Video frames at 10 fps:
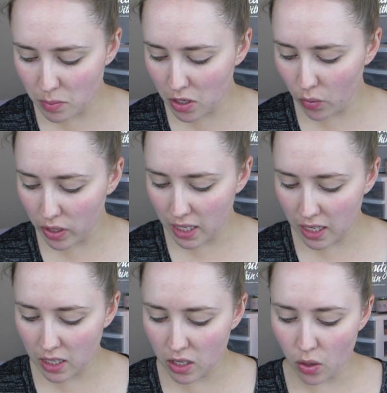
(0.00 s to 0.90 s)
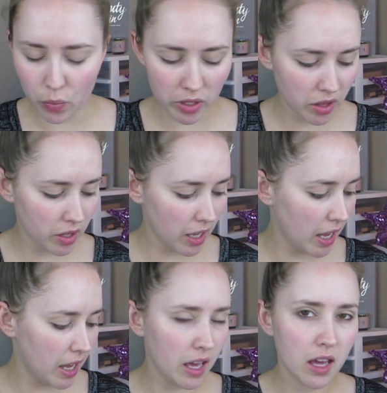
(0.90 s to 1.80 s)
to be going in with
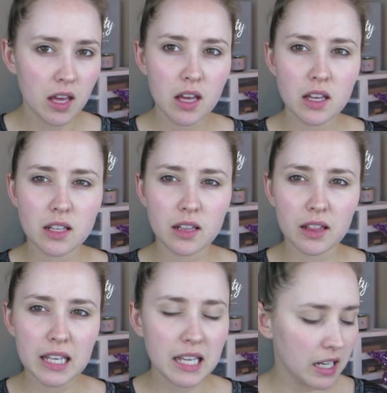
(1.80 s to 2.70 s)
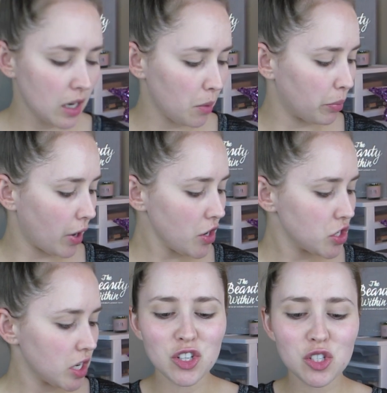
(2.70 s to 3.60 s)
a clean
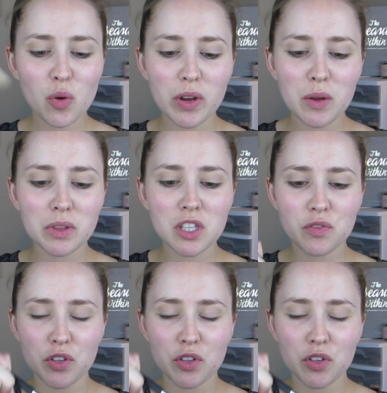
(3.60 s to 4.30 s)
brush and just going in with this